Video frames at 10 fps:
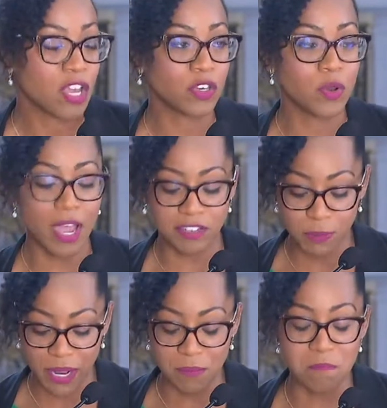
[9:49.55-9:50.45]
You have
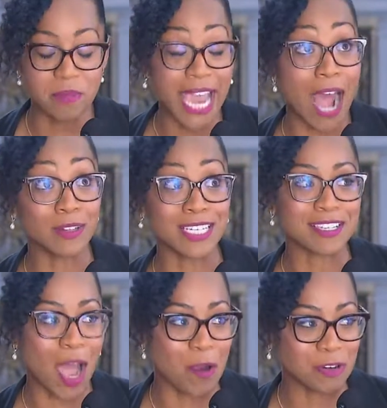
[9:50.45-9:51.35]
spent countless
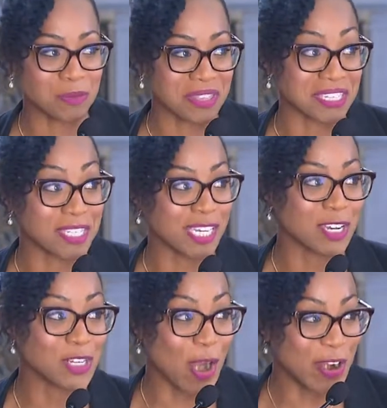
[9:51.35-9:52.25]
hours with the city
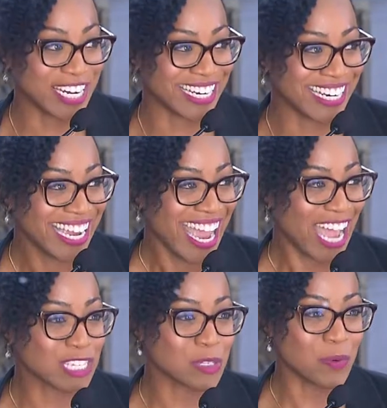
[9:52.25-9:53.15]
attorney
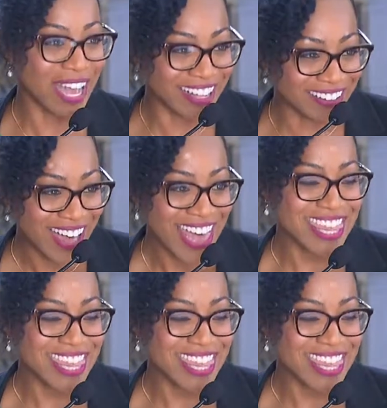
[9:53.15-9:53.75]
as well.